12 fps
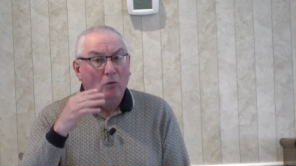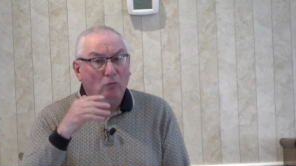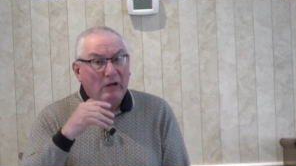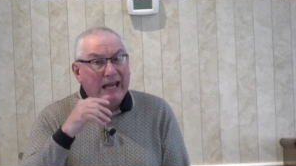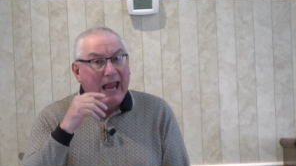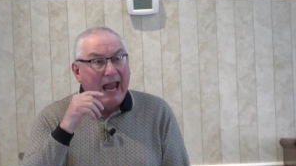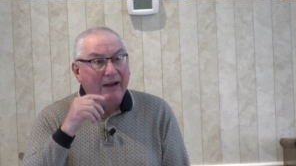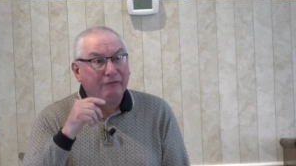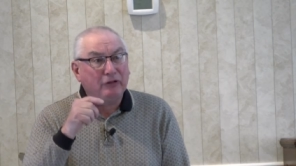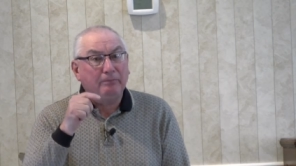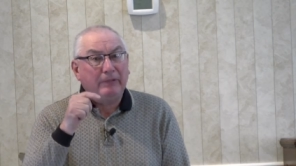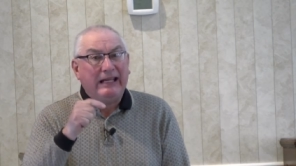We
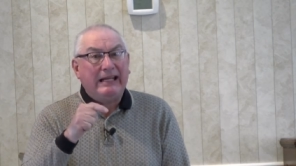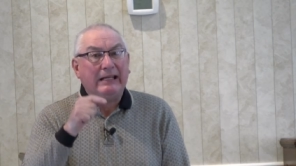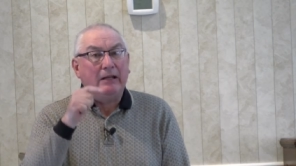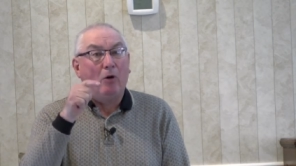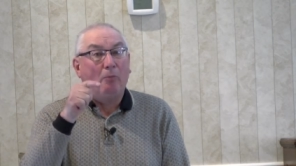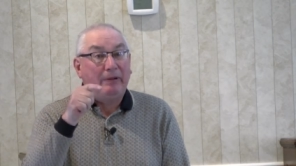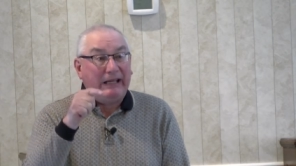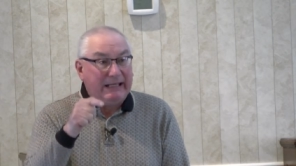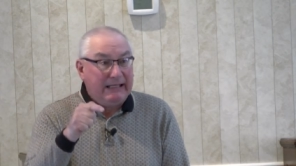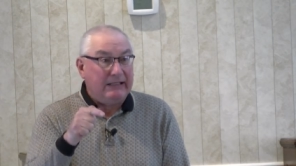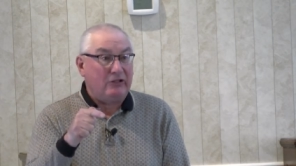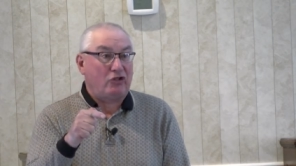have to be in
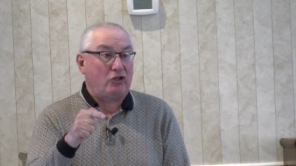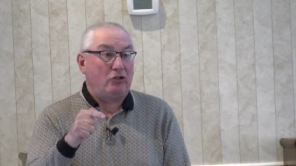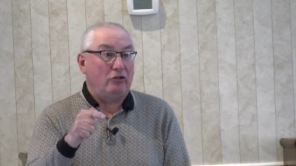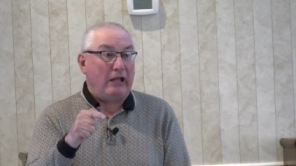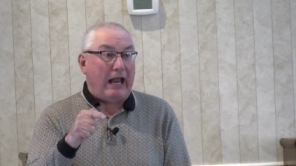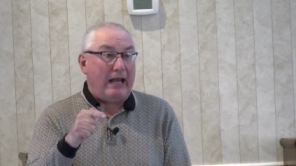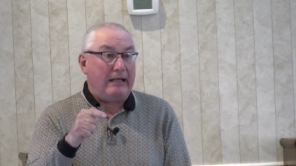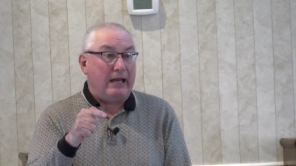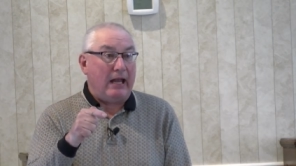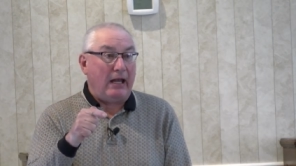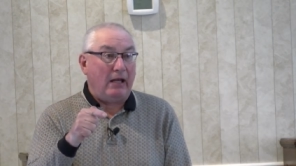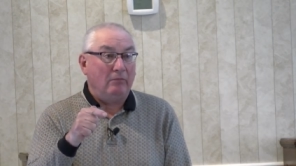obedience to that
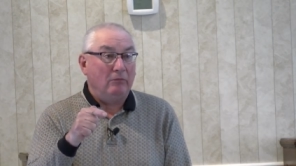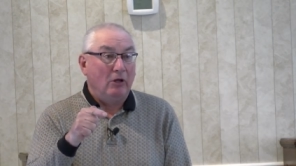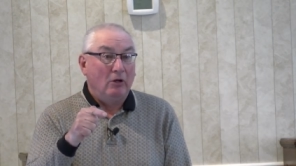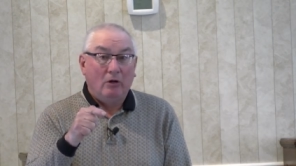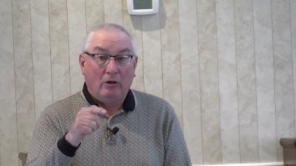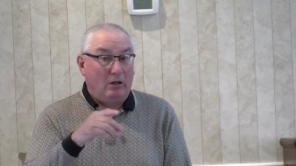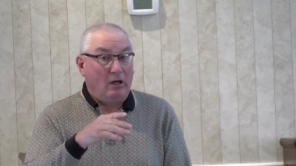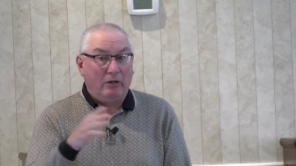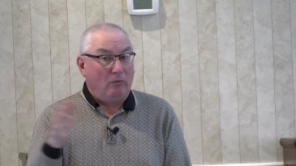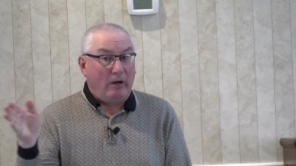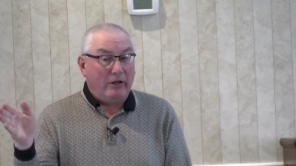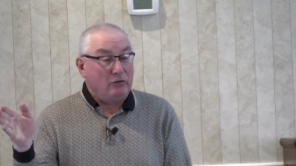name, or
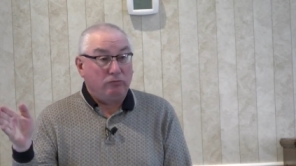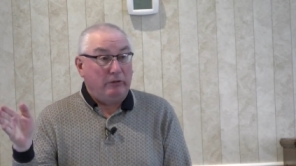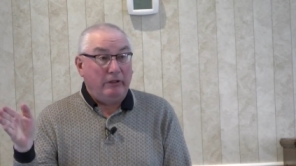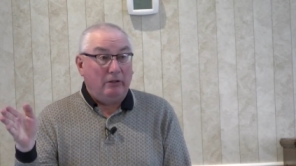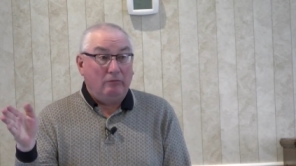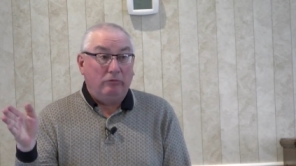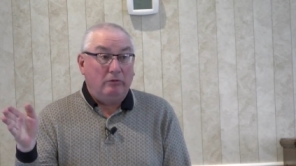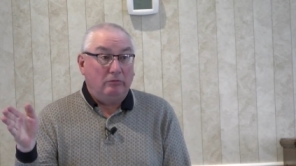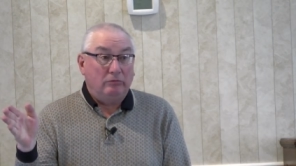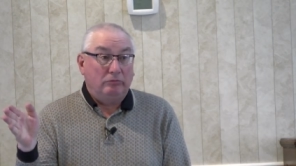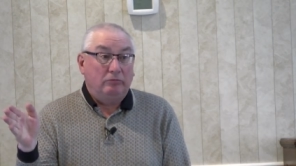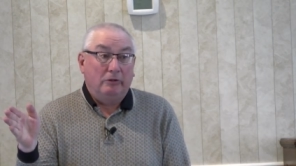otherwise we're,
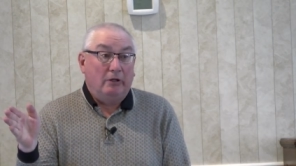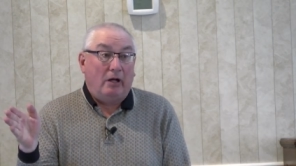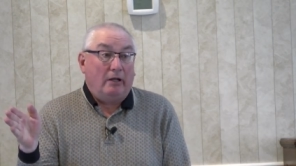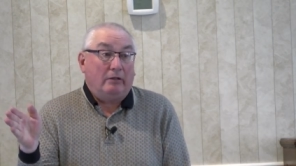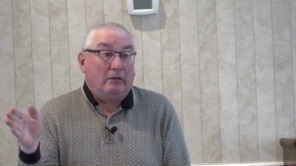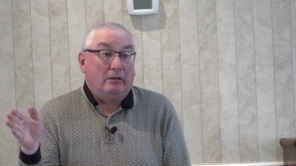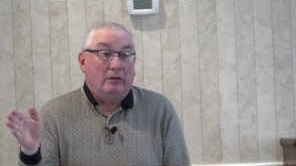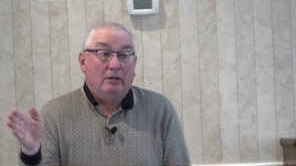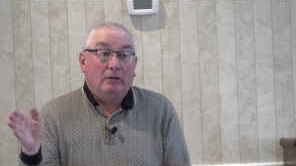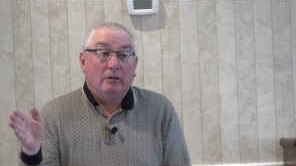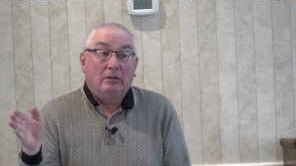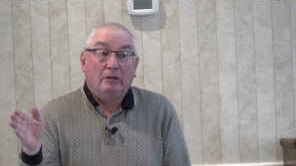we're not
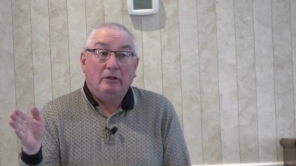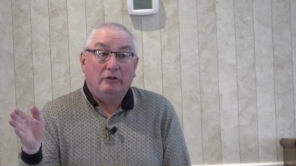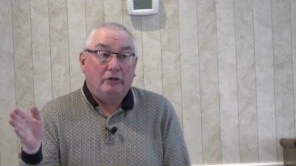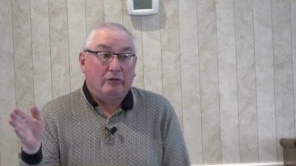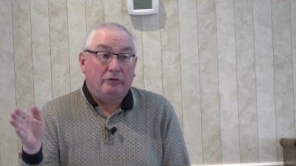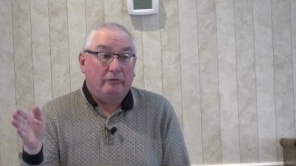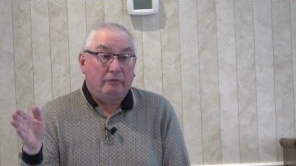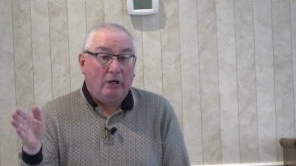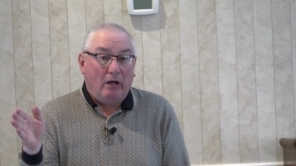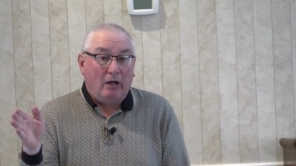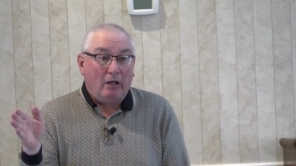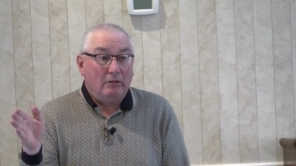the church of
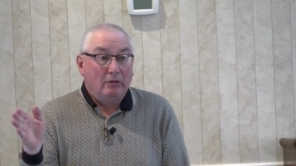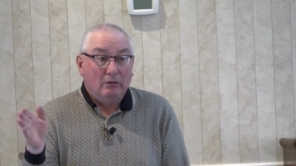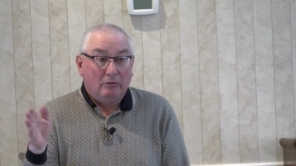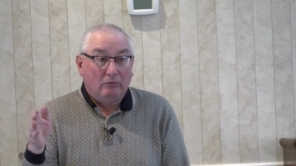God.